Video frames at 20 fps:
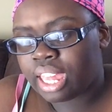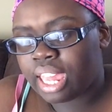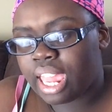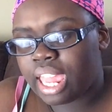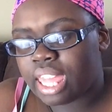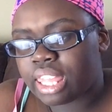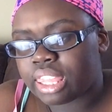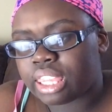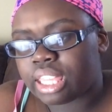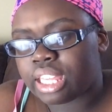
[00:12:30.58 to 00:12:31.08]

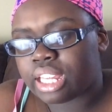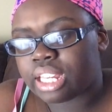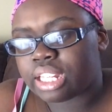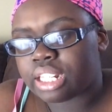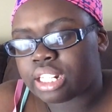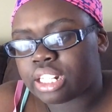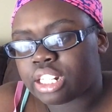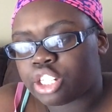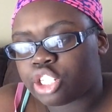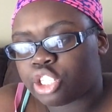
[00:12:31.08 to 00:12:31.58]
And
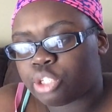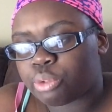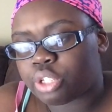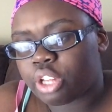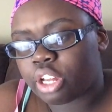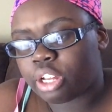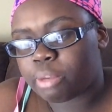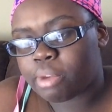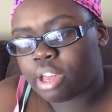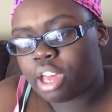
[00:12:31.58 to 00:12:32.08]
then she was
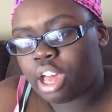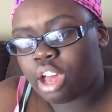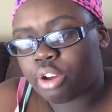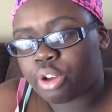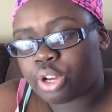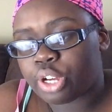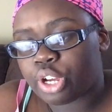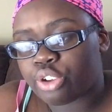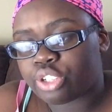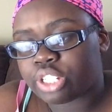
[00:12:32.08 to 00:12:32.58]
talking about
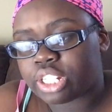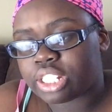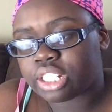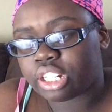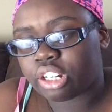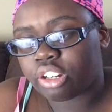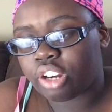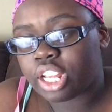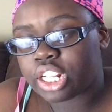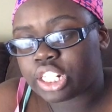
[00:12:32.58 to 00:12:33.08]
how it goes to
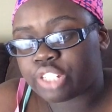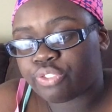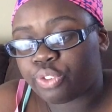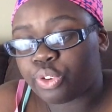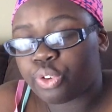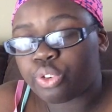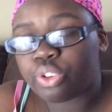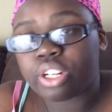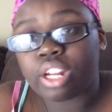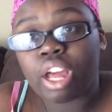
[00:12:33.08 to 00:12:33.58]
cigarettes,
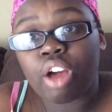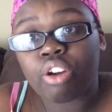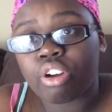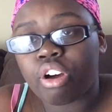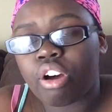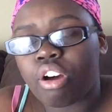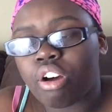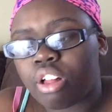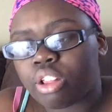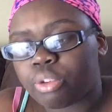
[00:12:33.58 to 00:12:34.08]
food, and
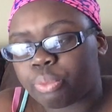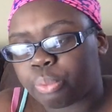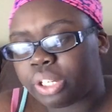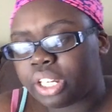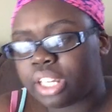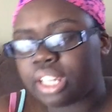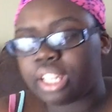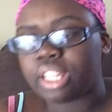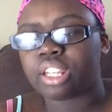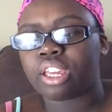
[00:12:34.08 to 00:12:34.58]
alcohol, and
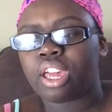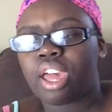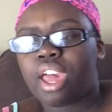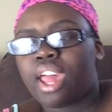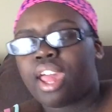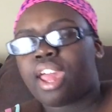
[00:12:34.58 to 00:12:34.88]
weed.